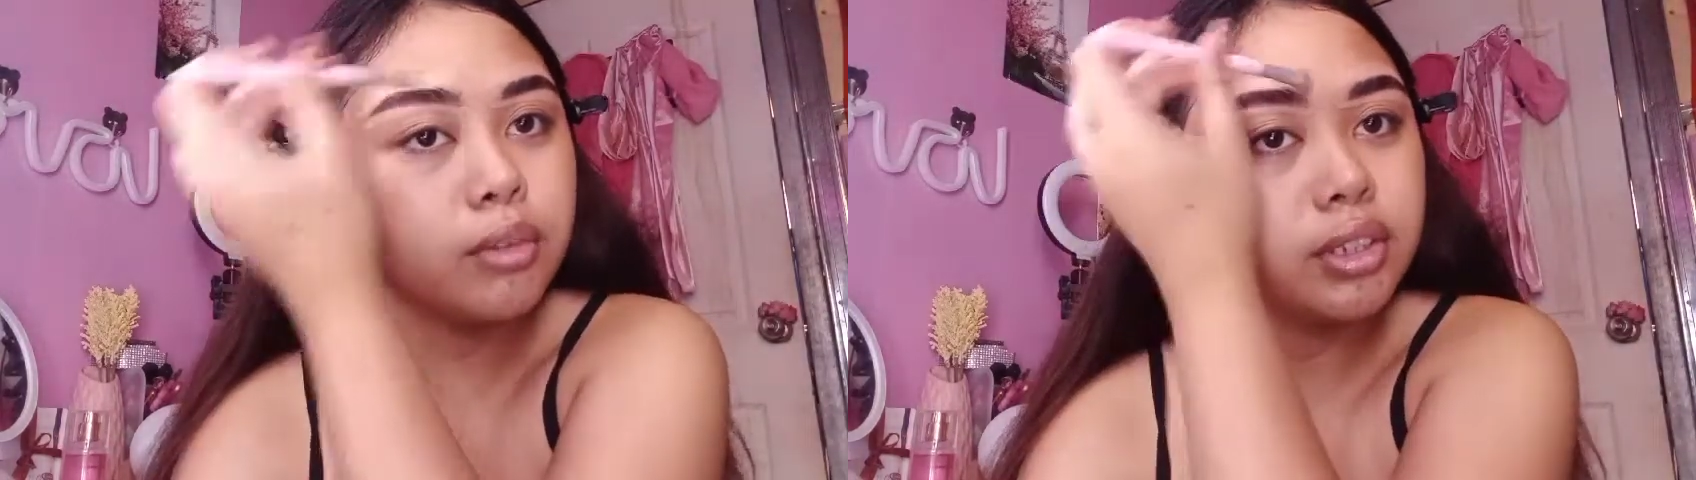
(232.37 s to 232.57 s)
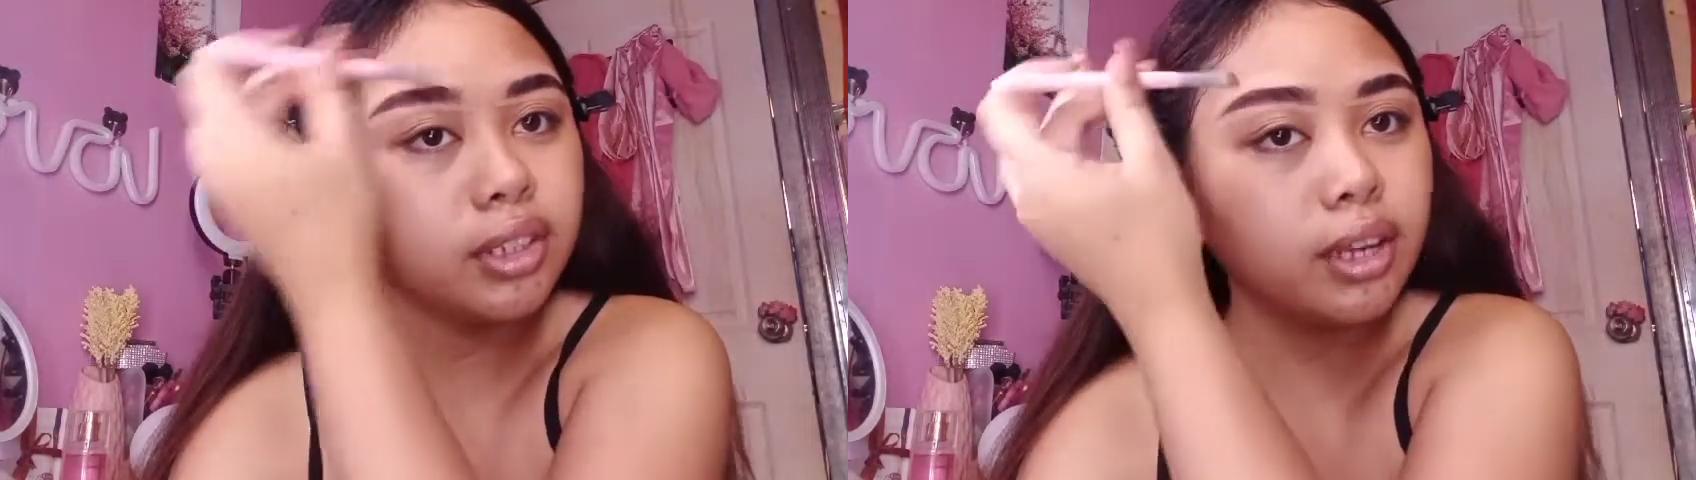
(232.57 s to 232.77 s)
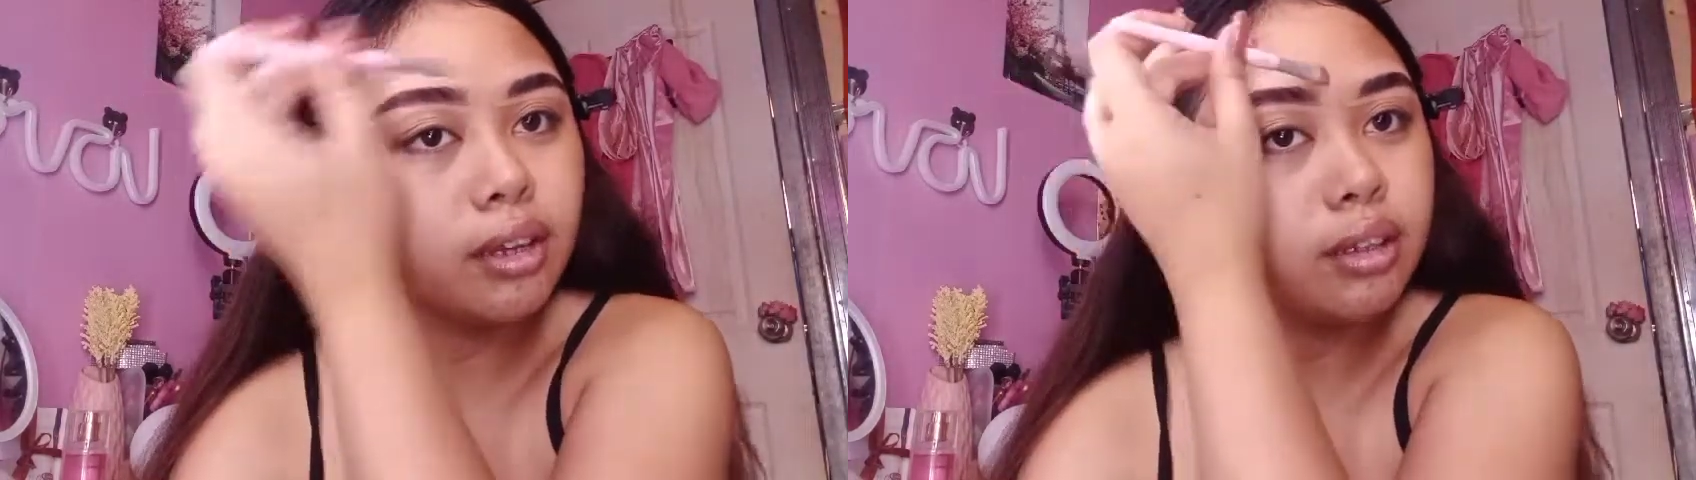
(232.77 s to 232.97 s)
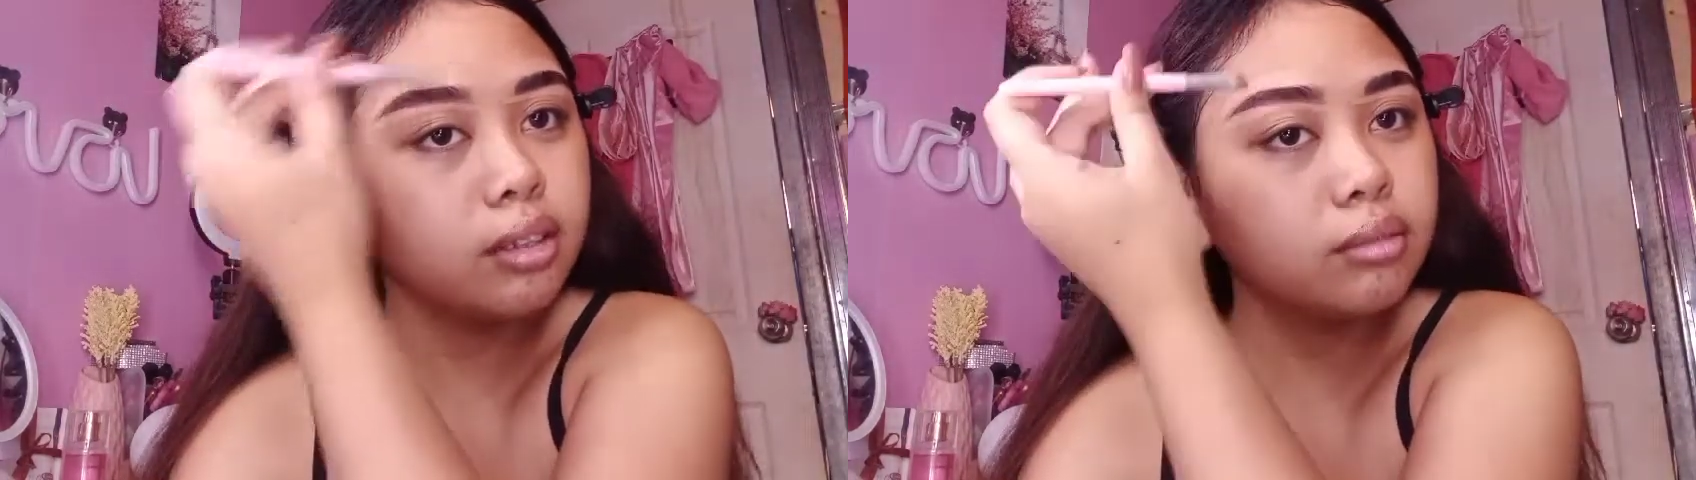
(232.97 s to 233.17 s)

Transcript: was like